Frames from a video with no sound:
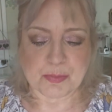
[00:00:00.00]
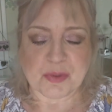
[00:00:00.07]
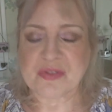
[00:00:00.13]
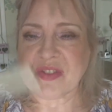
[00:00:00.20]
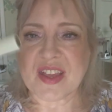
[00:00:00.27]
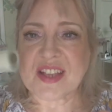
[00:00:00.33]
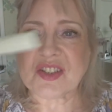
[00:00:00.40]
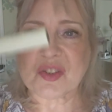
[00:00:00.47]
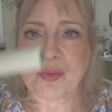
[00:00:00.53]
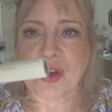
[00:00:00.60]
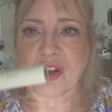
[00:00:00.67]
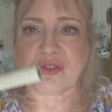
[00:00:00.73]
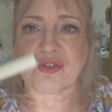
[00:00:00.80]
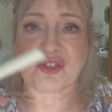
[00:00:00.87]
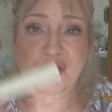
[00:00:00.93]
But this
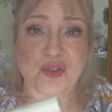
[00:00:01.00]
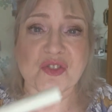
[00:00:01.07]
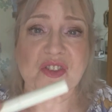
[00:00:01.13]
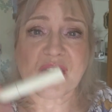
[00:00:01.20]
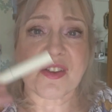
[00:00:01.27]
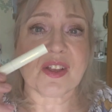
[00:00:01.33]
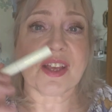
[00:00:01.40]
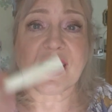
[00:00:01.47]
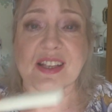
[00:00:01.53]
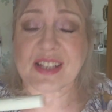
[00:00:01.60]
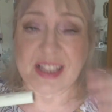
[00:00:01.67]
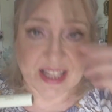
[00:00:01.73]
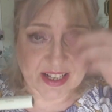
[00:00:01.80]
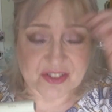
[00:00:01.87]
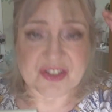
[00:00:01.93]
one does, it
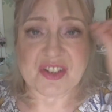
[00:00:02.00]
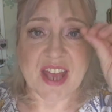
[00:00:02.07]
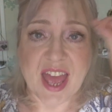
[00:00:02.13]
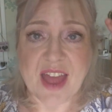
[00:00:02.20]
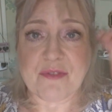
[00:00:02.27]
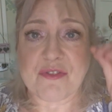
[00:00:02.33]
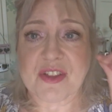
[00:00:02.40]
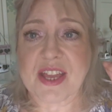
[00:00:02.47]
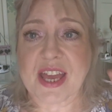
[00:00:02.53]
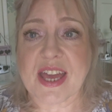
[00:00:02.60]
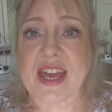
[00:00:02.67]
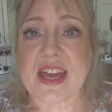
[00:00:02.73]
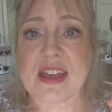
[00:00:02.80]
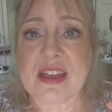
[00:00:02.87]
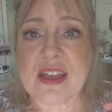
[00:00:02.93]
clings to every
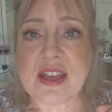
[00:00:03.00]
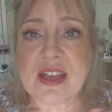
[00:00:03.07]
hair,